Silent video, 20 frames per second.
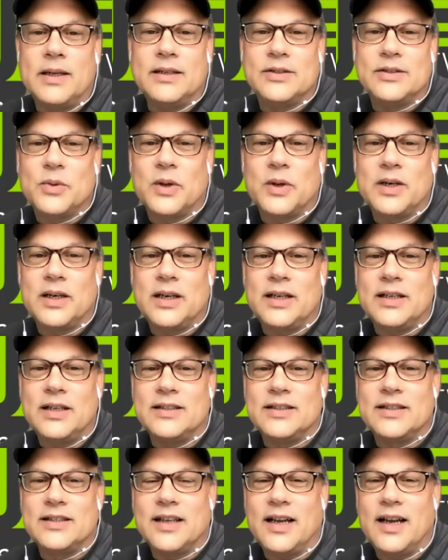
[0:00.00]
It's what it
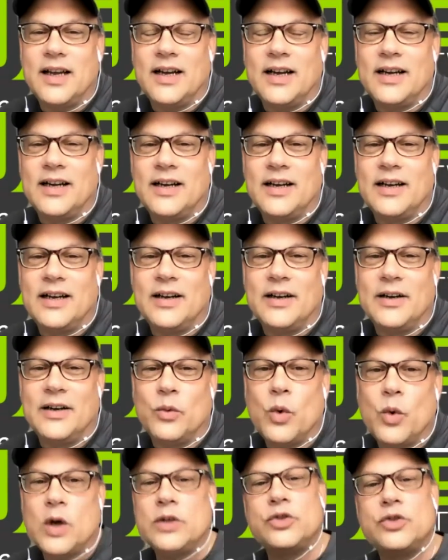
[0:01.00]
is.
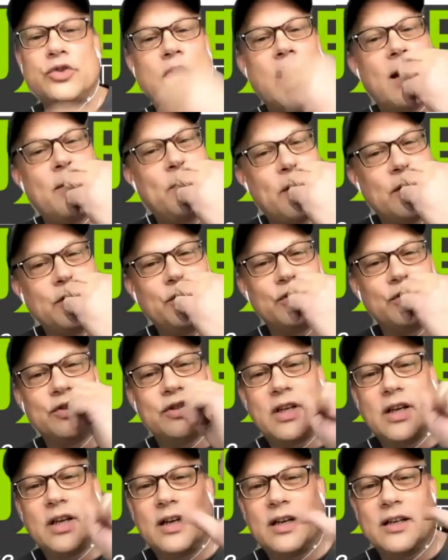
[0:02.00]
One drop on your
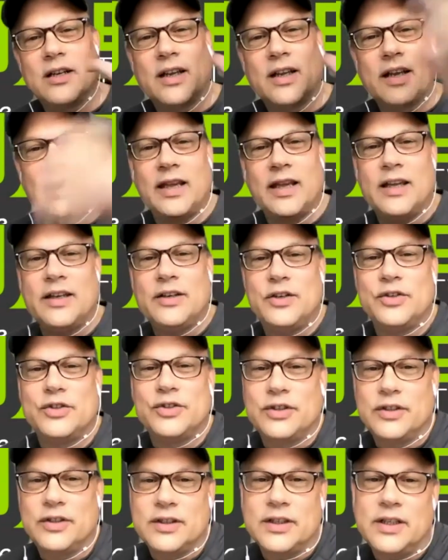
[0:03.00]
tongue and you
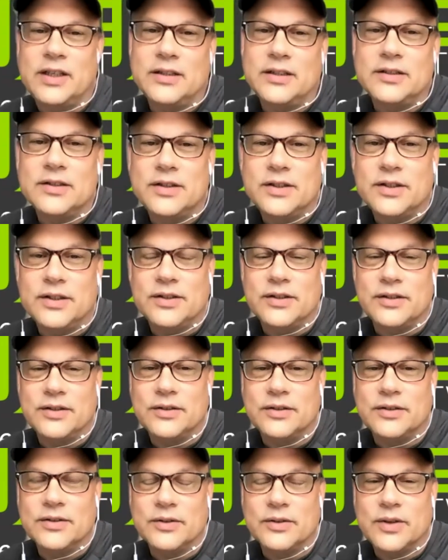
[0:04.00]
turn
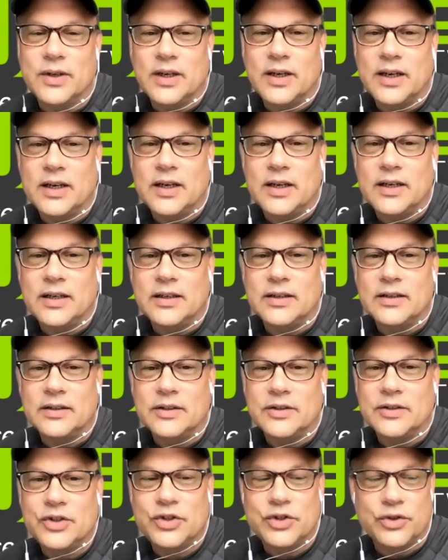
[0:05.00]
into a
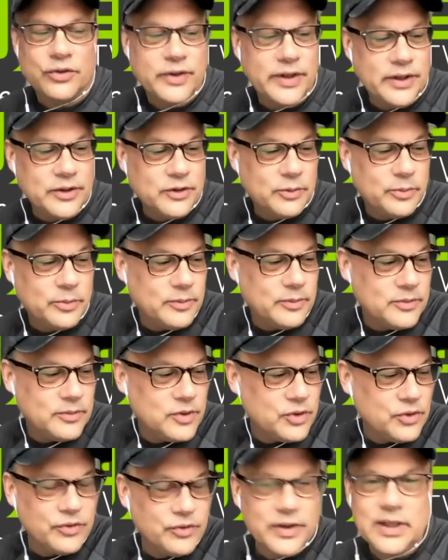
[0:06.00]

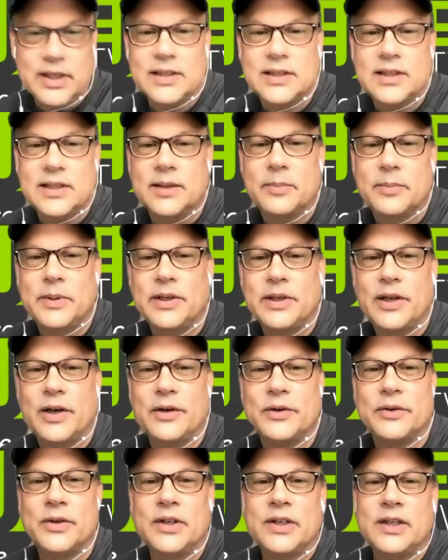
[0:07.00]
surrealistic
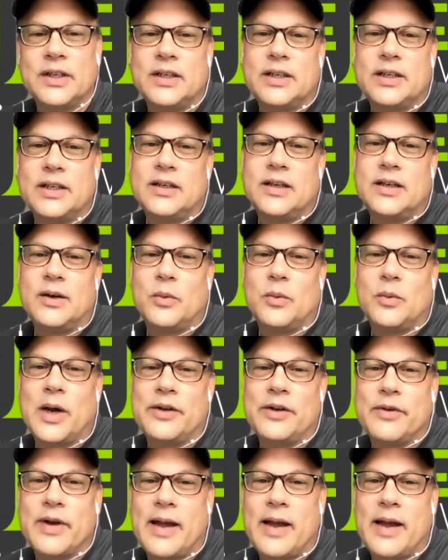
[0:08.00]
pillow, a white rabbit.